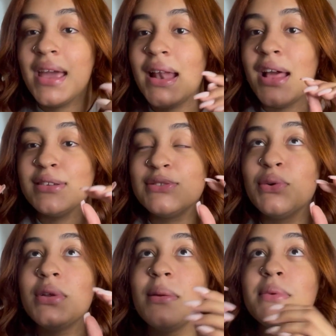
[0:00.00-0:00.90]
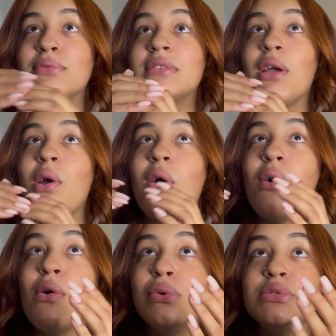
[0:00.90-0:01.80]
And I showed him. He was like,
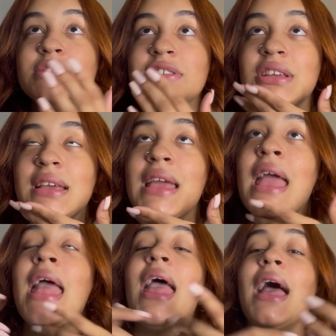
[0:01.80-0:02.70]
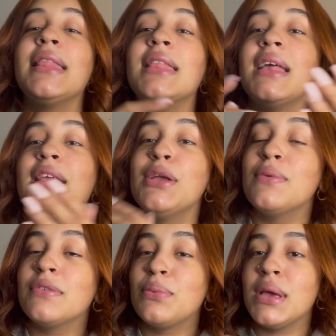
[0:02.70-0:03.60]
oh shit. And then he
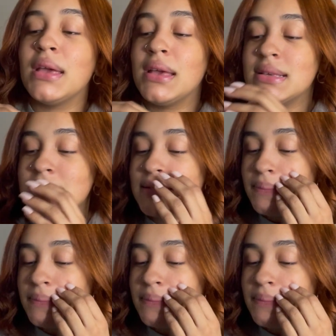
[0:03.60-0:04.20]
was with his